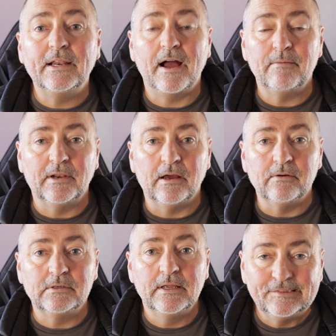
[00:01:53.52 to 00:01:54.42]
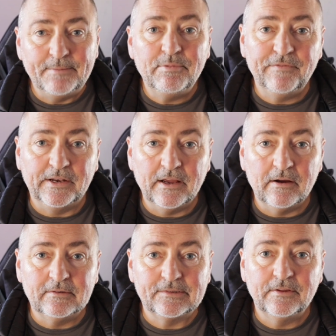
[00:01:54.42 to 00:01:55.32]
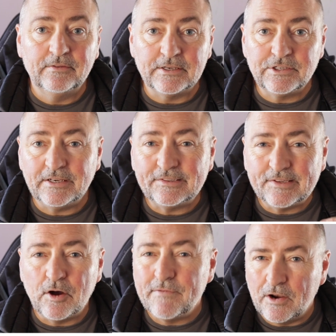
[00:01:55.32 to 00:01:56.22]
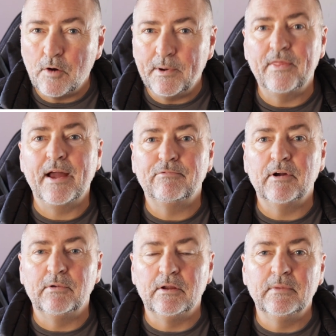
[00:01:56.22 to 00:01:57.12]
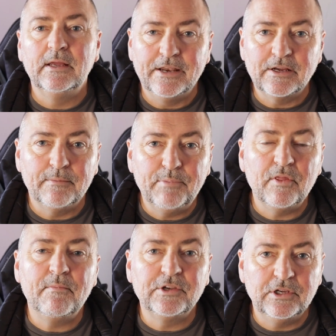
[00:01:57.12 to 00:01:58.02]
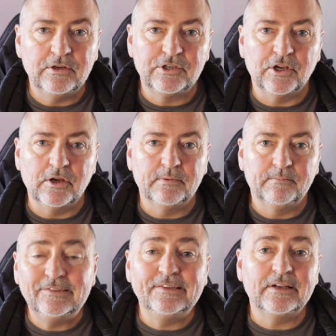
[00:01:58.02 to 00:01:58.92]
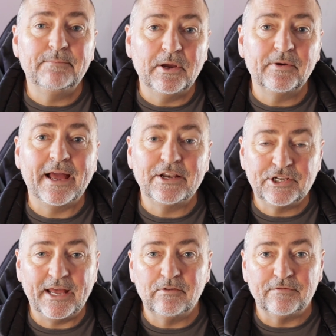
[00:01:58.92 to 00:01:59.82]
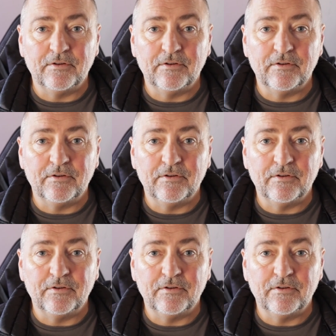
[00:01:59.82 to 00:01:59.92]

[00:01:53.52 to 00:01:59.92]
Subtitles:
and upload simple videos that just solve a little bit of that problem, and you're going to put them on YouTube. This is going to build out a channel